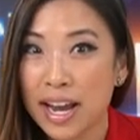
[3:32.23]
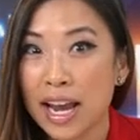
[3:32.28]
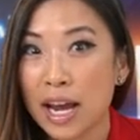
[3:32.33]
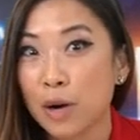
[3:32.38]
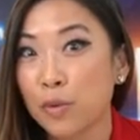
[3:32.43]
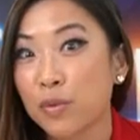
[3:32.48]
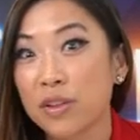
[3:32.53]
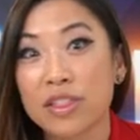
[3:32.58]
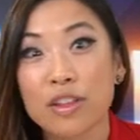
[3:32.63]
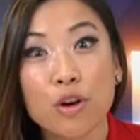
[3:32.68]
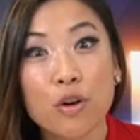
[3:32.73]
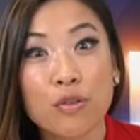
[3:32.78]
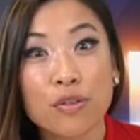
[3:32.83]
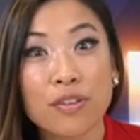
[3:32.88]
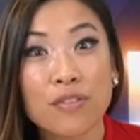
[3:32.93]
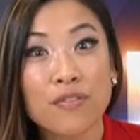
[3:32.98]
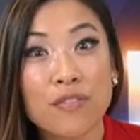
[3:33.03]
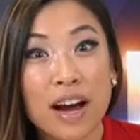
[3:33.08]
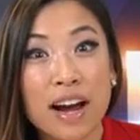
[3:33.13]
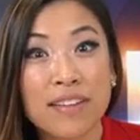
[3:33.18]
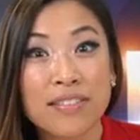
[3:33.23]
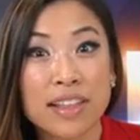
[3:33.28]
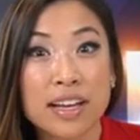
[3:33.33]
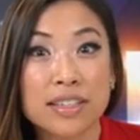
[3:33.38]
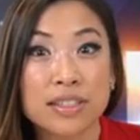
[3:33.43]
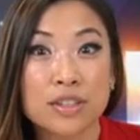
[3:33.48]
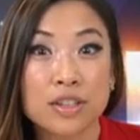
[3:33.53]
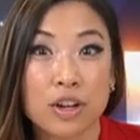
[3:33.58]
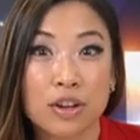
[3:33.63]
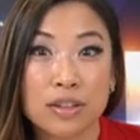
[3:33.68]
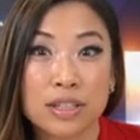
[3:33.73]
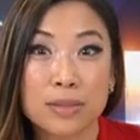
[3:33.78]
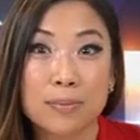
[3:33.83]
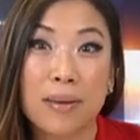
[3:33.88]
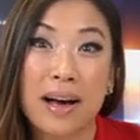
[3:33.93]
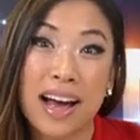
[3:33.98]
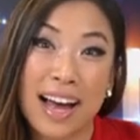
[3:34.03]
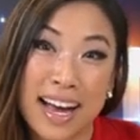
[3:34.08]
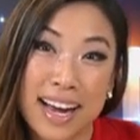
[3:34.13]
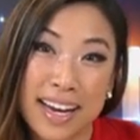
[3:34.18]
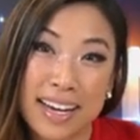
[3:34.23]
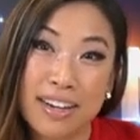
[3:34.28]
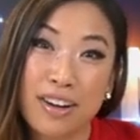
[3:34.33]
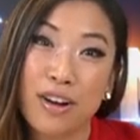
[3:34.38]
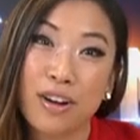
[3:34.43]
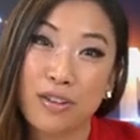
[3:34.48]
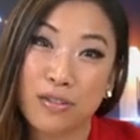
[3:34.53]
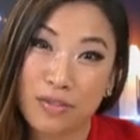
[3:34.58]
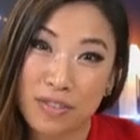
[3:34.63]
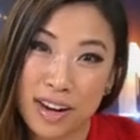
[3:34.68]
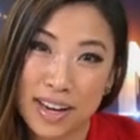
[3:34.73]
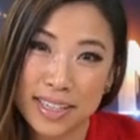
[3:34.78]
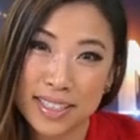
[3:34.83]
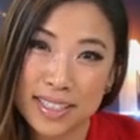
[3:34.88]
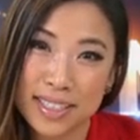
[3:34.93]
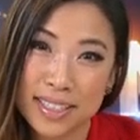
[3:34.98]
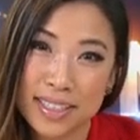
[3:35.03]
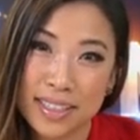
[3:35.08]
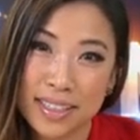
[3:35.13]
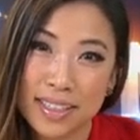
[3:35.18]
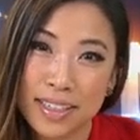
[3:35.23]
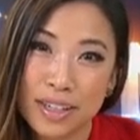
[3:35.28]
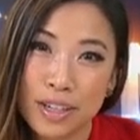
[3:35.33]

and with over $5,000 behind on rent.